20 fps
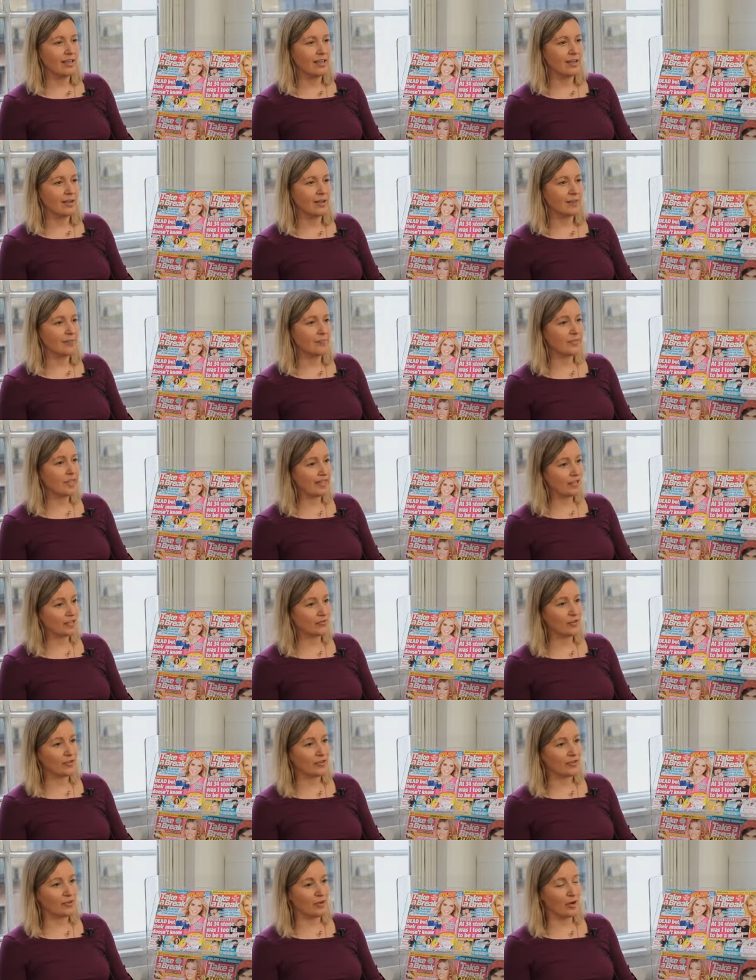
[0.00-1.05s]
That's
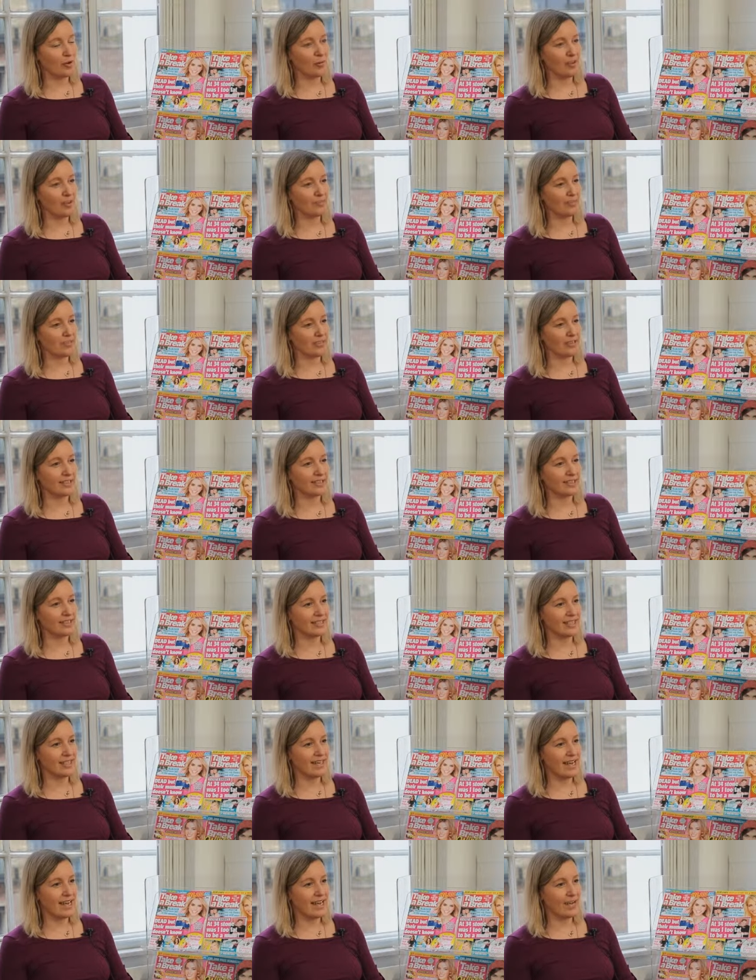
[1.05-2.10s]
run through our website, and
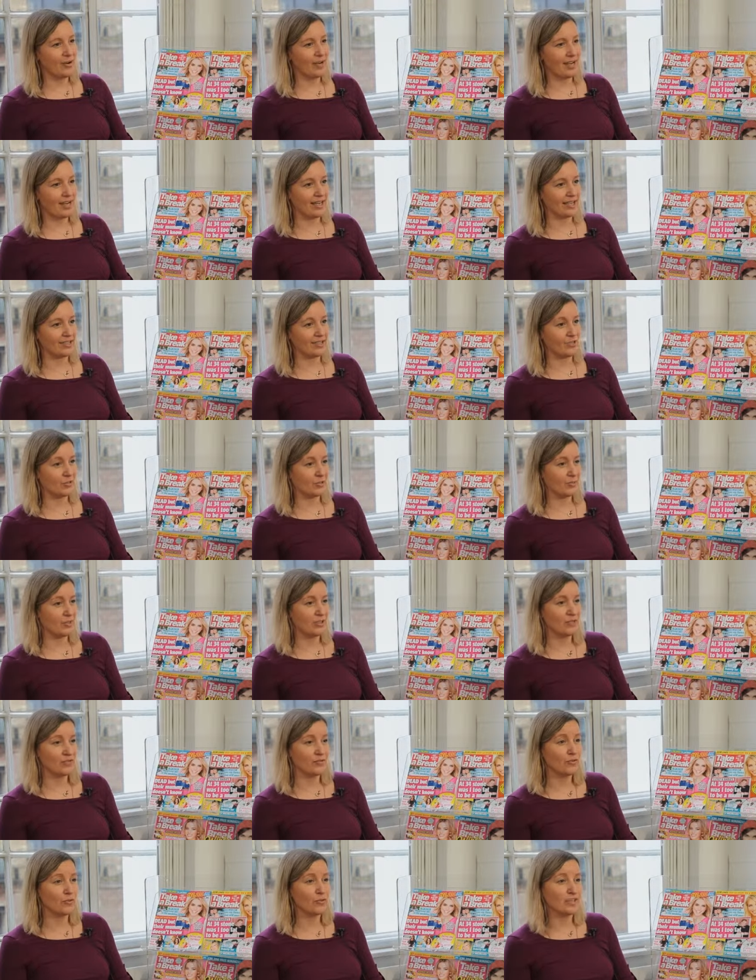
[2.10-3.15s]
it now has
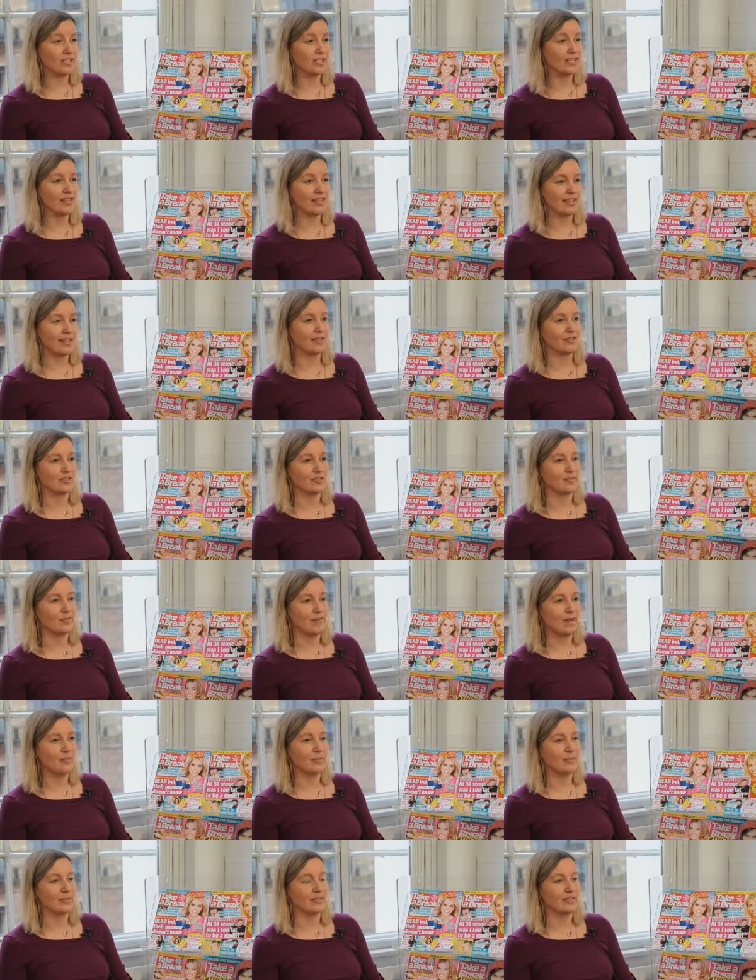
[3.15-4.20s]
almost 14,000
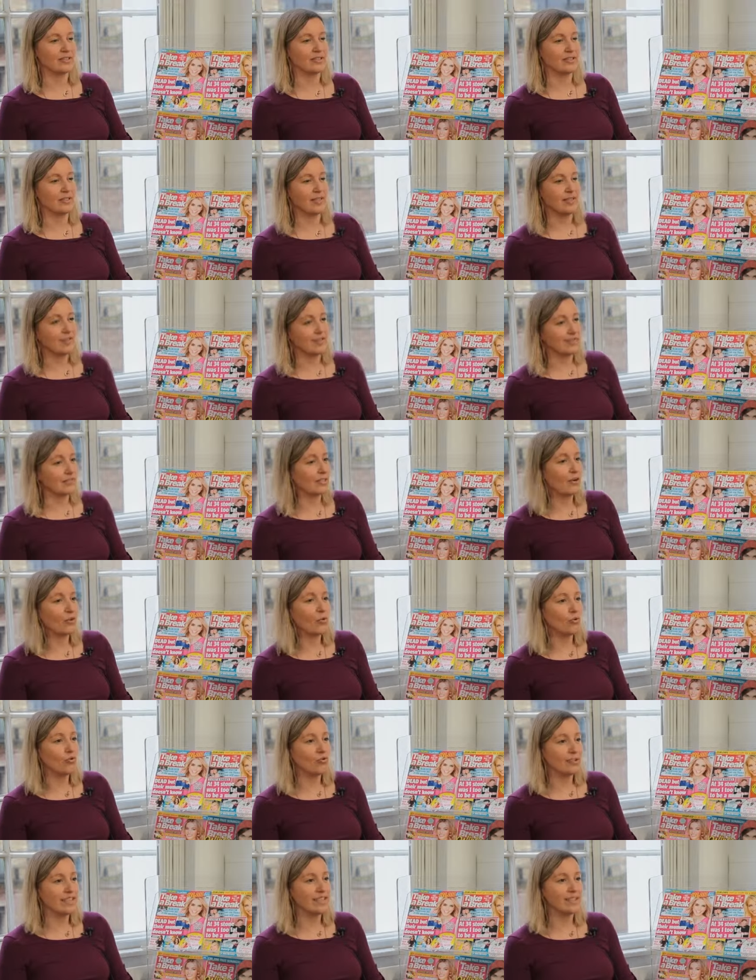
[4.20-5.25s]
members,
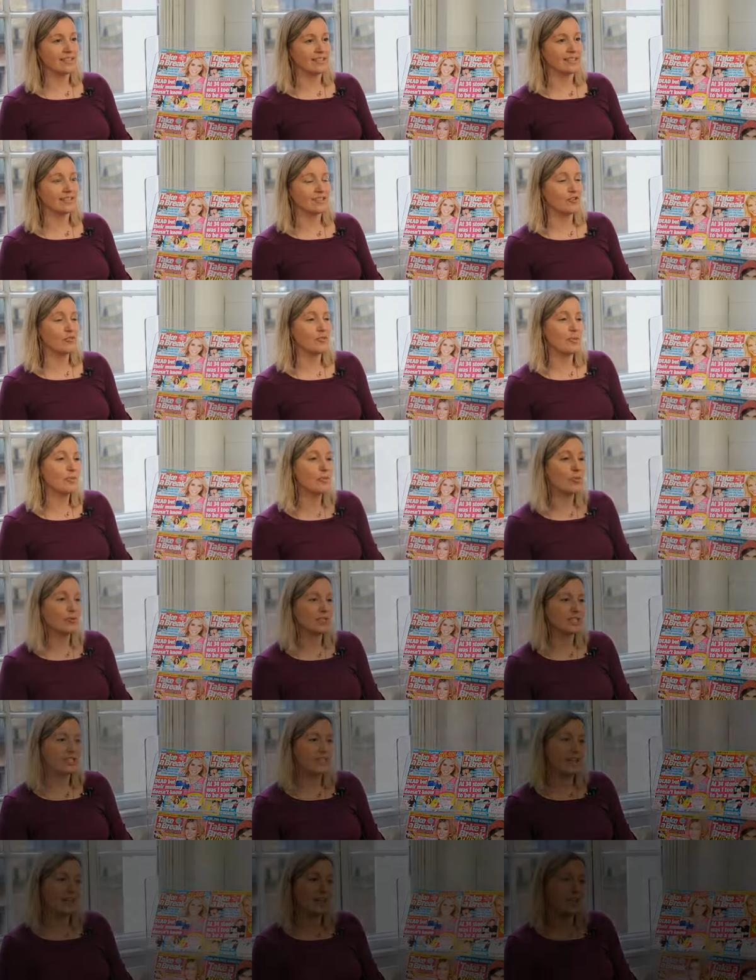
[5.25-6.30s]
all readers who've been brought
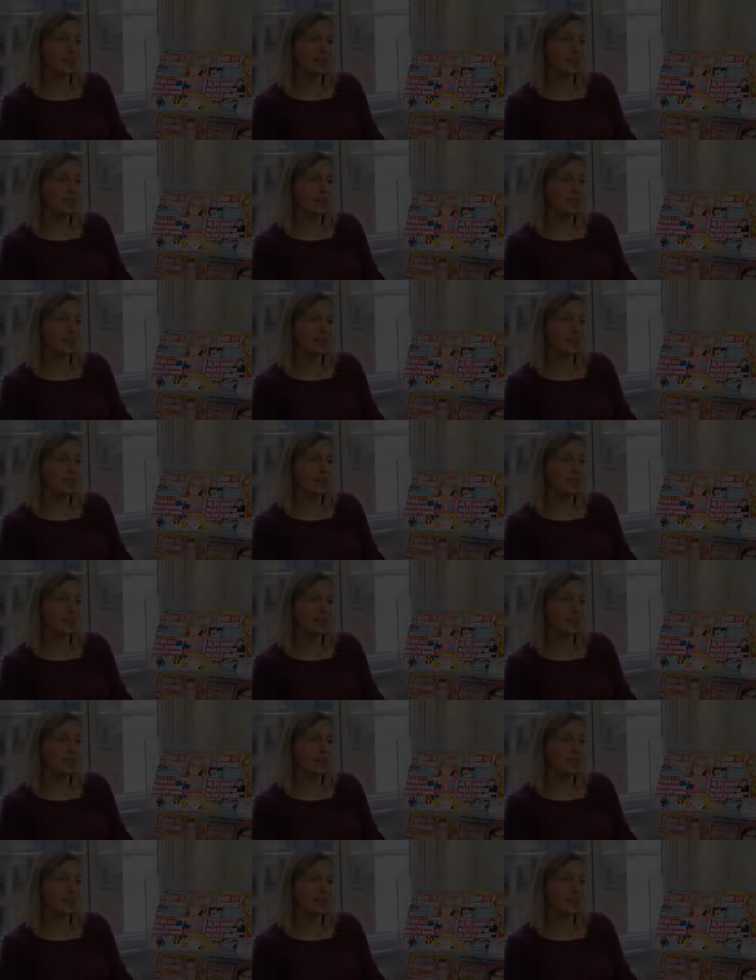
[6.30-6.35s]
together